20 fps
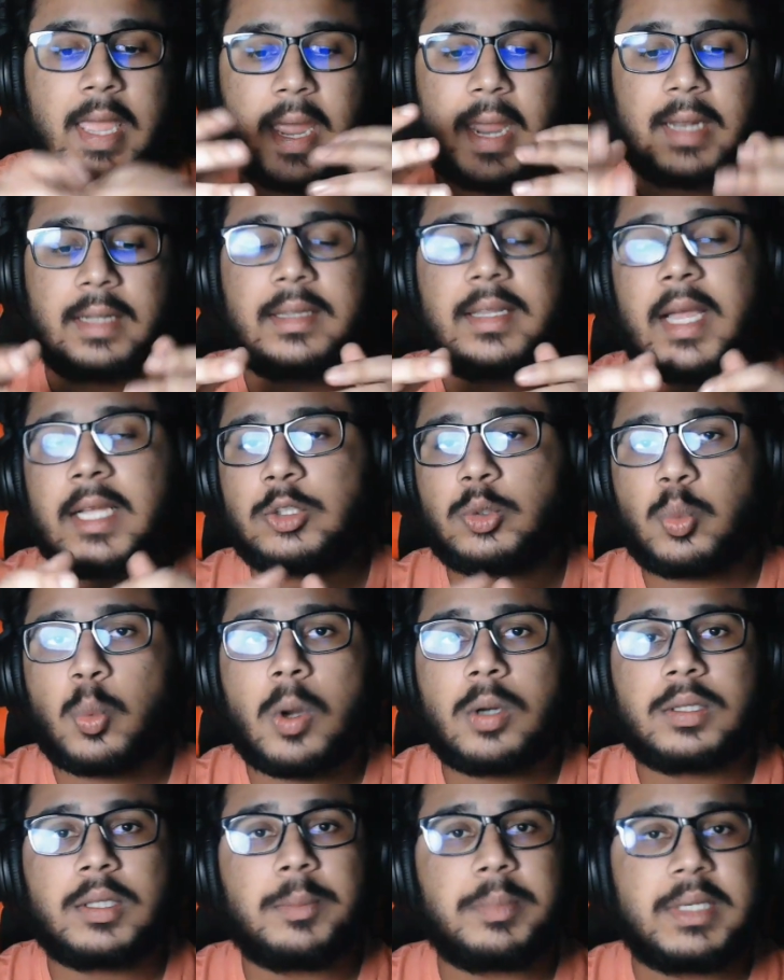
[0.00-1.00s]
and that's
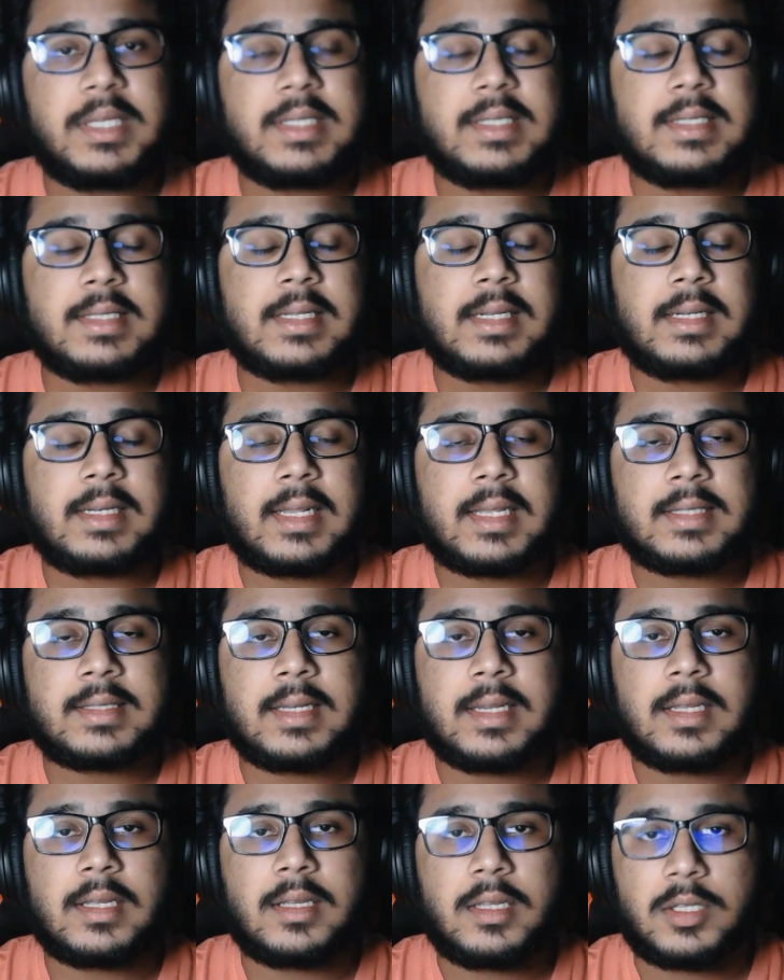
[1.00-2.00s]
what the pre-season
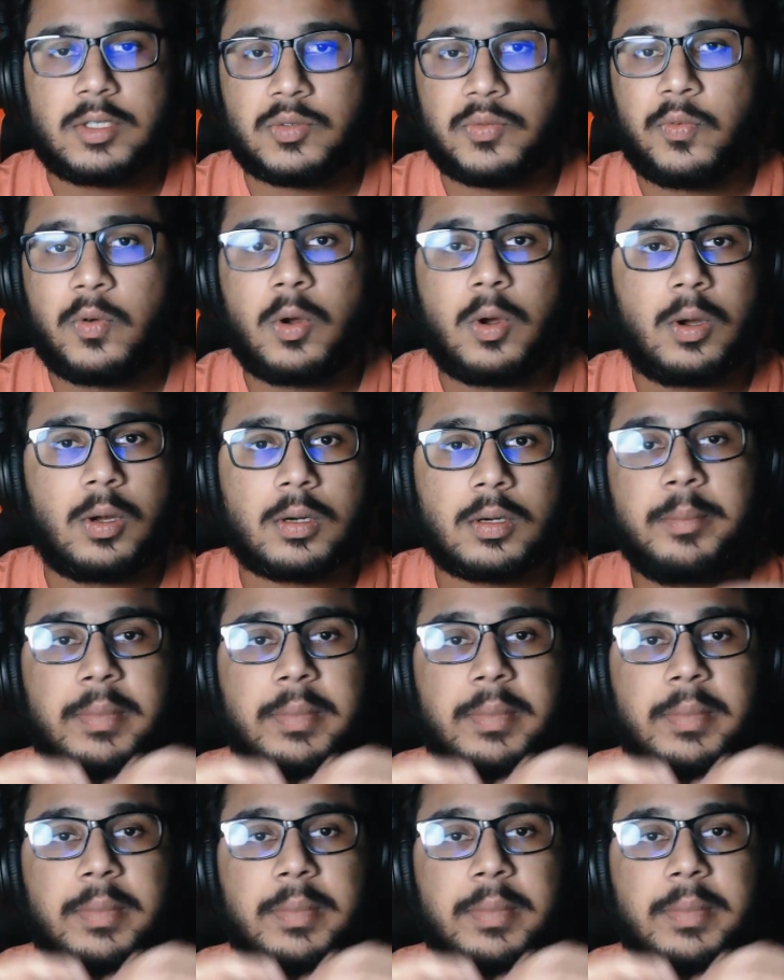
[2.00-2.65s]
testing is for.